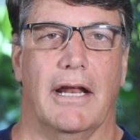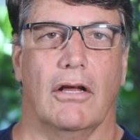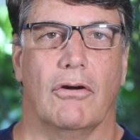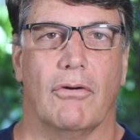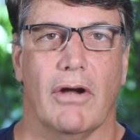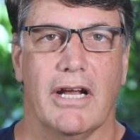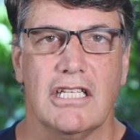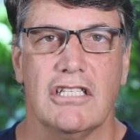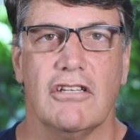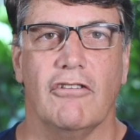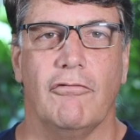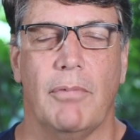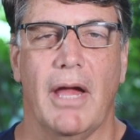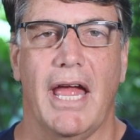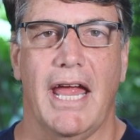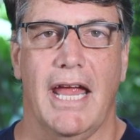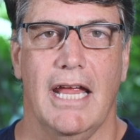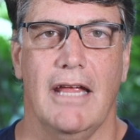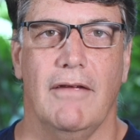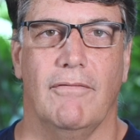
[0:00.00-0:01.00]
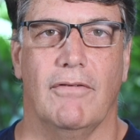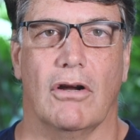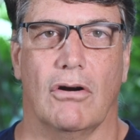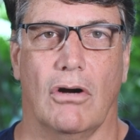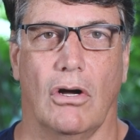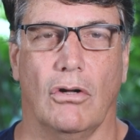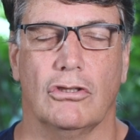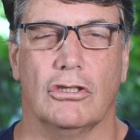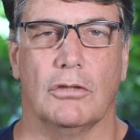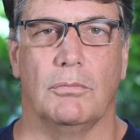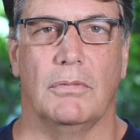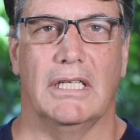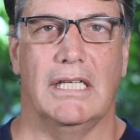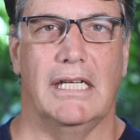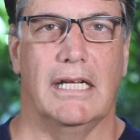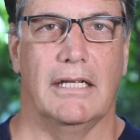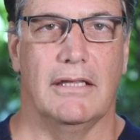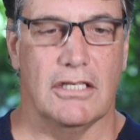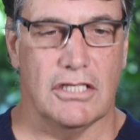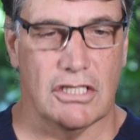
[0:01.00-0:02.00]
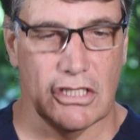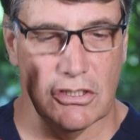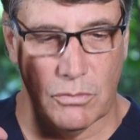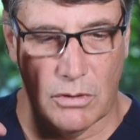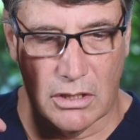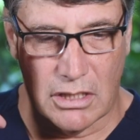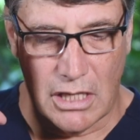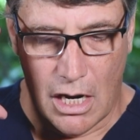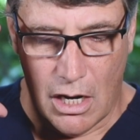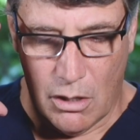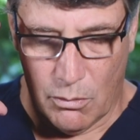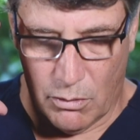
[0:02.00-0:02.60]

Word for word: aggressive behavior ultimately, and this is what,